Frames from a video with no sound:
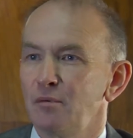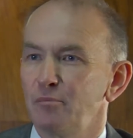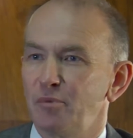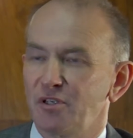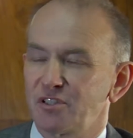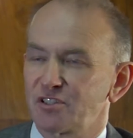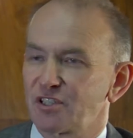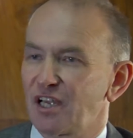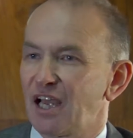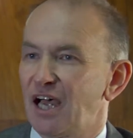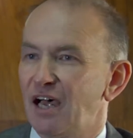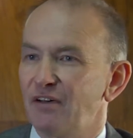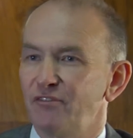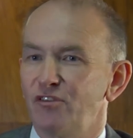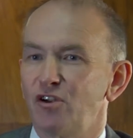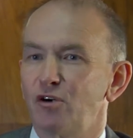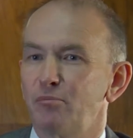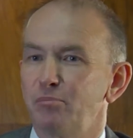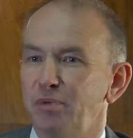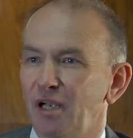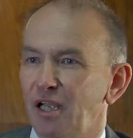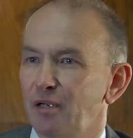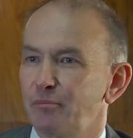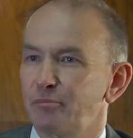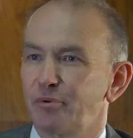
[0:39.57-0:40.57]
but to have their
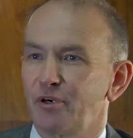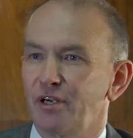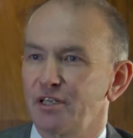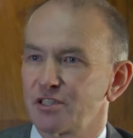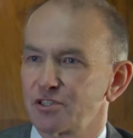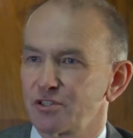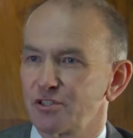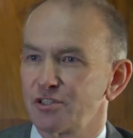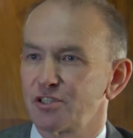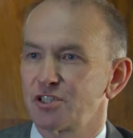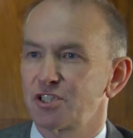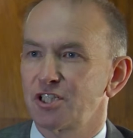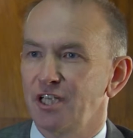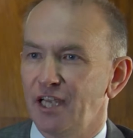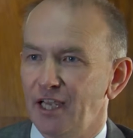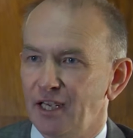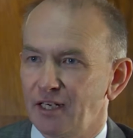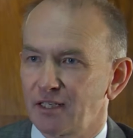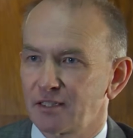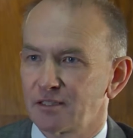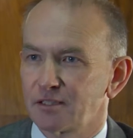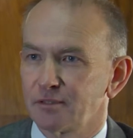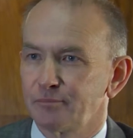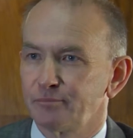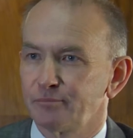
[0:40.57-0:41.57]
blood pressure
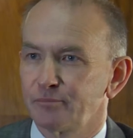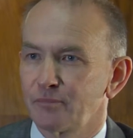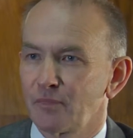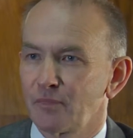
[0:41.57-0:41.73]
checked.